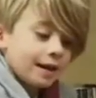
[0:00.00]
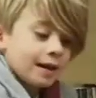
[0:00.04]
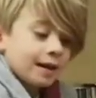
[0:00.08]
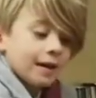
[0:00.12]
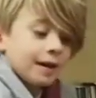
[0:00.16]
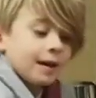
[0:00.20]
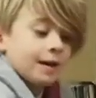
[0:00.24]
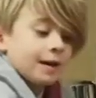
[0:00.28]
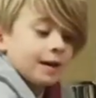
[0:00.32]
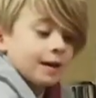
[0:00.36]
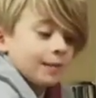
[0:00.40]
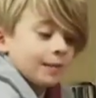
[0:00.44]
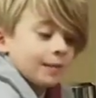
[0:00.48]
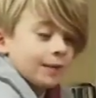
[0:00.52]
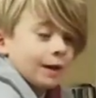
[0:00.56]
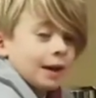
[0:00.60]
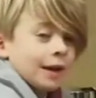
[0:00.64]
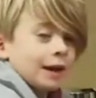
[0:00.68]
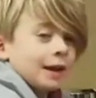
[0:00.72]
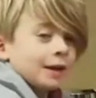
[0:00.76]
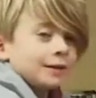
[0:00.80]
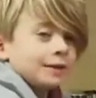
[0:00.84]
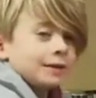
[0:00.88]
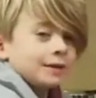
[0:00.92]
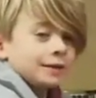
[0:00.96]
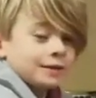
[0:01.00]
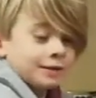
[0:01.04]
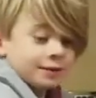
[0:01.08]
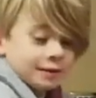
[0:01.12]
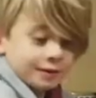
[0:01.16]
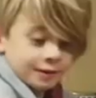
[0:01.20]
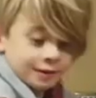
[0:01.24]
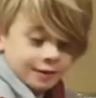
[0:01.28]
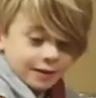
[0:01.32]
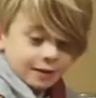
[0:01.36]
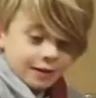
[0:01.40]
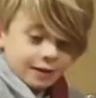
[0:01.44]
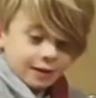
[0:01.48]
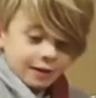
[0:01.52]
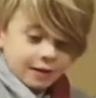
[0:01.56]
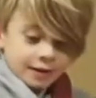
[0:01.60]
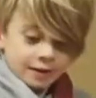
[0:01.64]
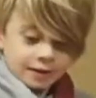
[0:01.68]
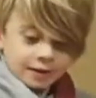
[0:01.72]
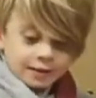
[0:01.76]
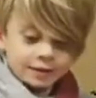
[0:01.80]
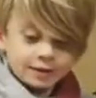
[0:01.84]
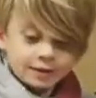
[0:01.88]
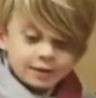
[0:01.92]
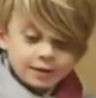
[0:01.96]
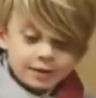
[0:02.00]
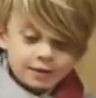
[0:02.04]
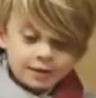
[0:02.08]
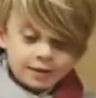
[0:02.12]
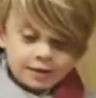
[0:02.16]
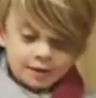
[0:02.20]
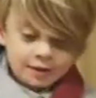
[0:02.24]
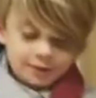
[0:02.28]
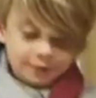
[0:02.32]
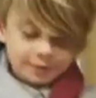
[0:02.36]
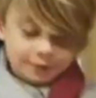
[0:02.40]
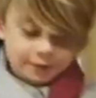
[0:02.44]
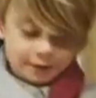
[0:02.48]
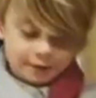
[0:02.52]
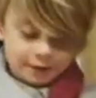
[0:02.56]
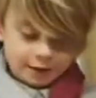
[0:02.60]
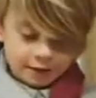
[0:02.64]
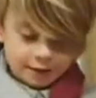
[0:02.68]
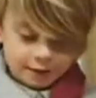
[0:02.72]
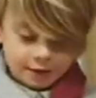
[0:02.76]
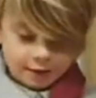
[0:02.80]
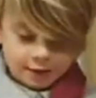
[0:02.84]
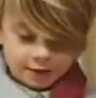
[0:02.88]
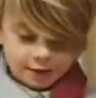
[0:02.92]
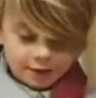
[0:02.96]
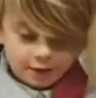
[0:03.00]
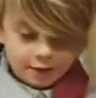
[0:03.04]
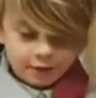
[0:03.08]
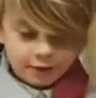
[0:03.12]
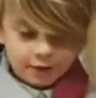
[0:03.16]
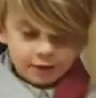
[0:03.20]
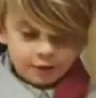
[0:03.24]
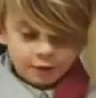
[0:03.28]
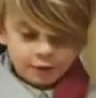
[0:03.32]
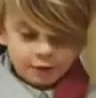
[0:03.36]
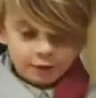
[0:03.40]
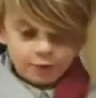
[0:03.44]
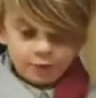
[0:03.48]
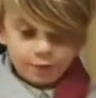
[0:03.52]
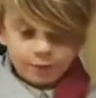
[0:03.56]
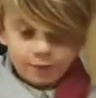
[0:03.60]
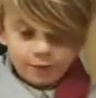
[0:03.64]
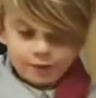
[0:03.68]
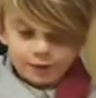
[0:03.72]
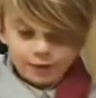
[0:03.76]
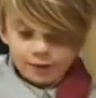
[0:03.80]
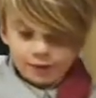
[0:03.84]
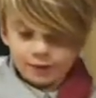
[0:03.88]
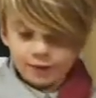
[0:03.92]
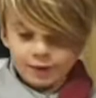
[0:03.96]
Yeah, but let's cut it open.